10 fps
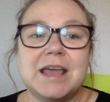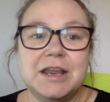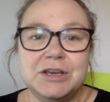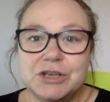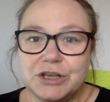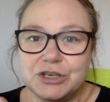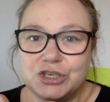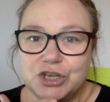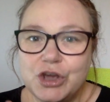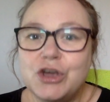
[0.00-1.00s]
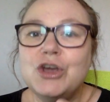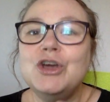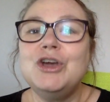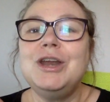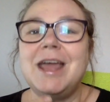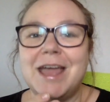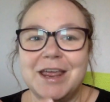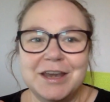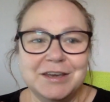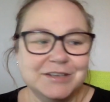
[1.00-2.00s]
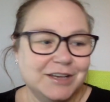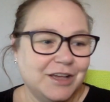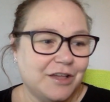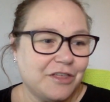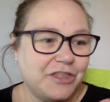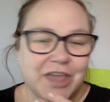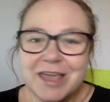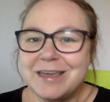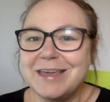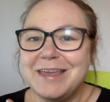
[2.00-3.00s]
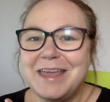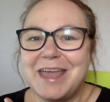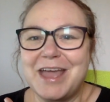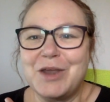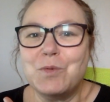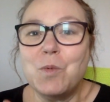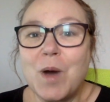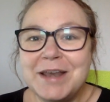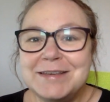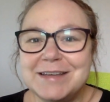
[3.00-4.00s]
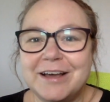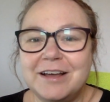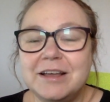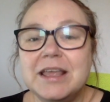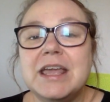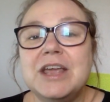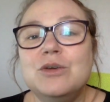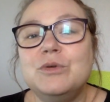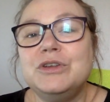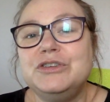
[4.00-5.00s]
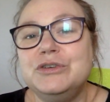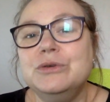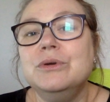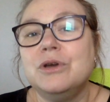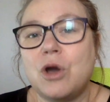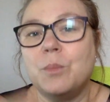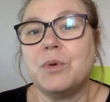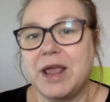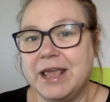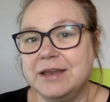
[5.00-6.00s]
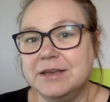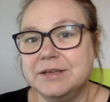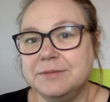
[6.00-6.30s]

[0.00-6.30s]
and turn and think and wonder in order to comprehend.